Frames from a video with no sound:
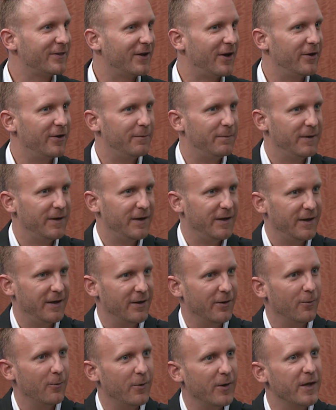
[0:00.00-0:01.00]
I thought it'd be
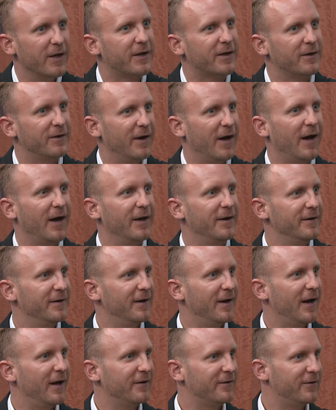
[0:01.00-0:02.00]
in a week,
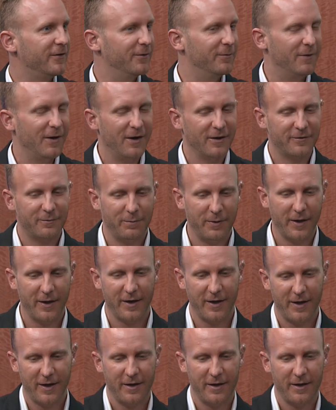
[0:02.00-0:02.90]
not 2 months. But